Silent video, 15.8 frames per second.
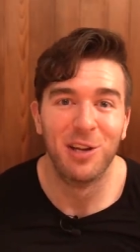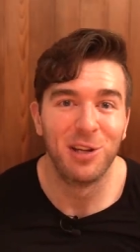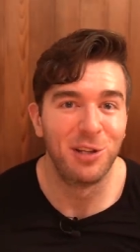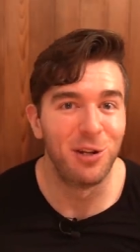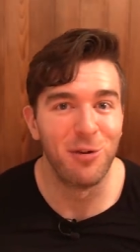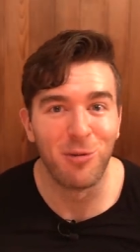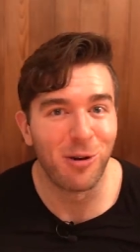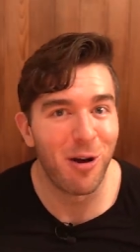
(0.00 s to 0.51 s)

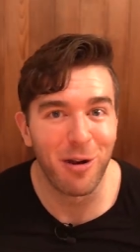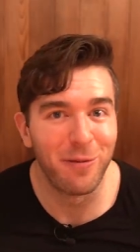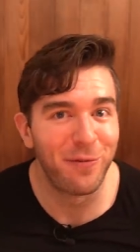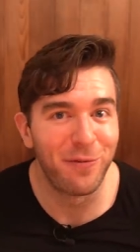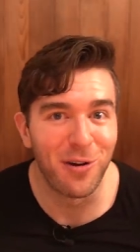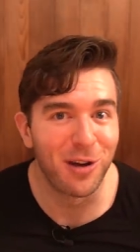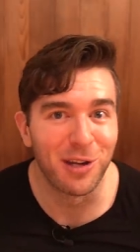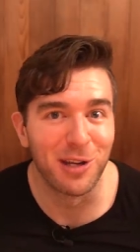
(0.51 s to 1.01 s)
you are on
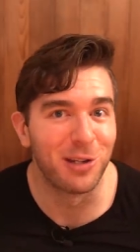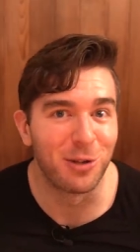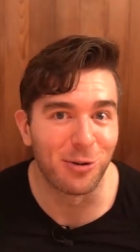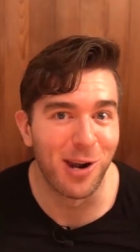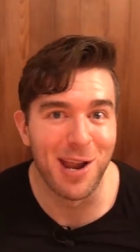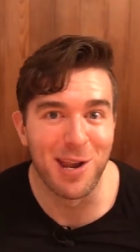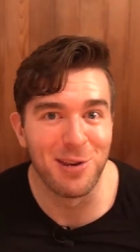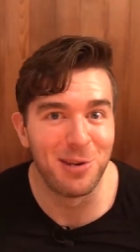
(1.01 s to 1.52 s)
fucking
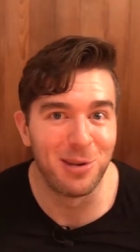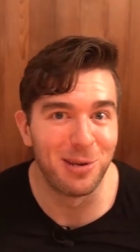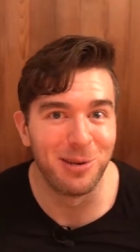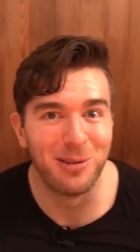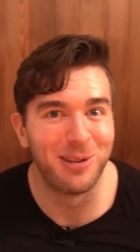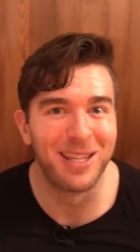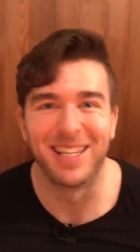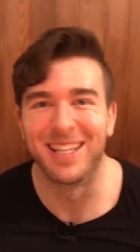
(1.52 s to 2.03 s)
trend,
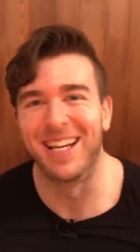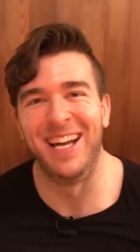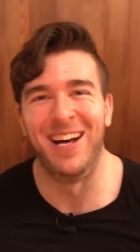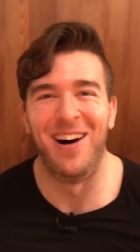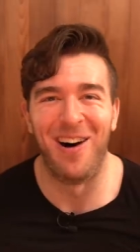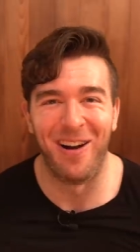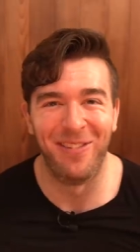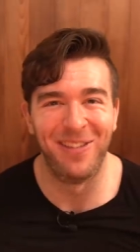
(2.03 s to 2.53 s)
dude? Like,
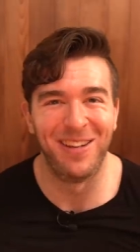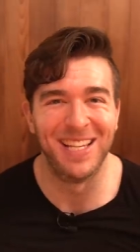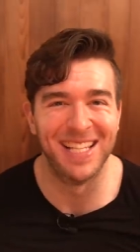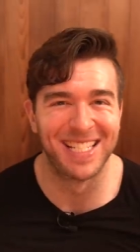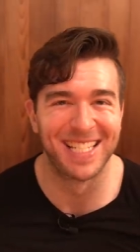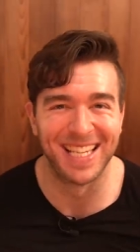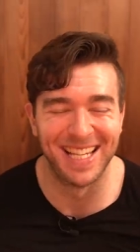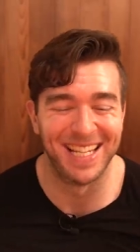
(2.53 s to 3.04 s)

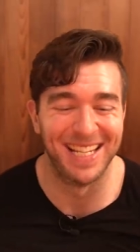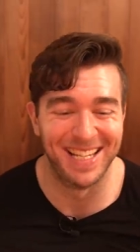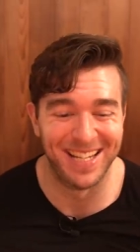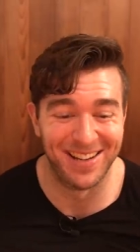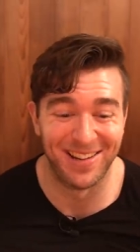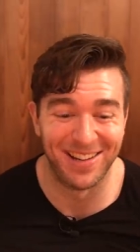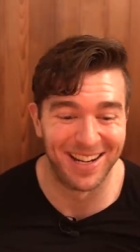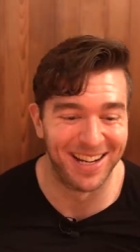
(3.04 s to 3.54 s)
obviously
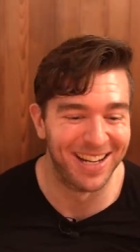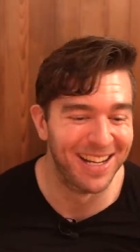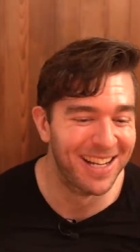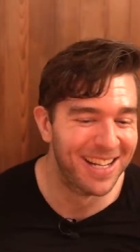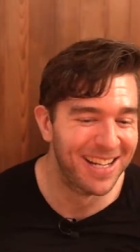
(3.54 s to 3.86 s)
not.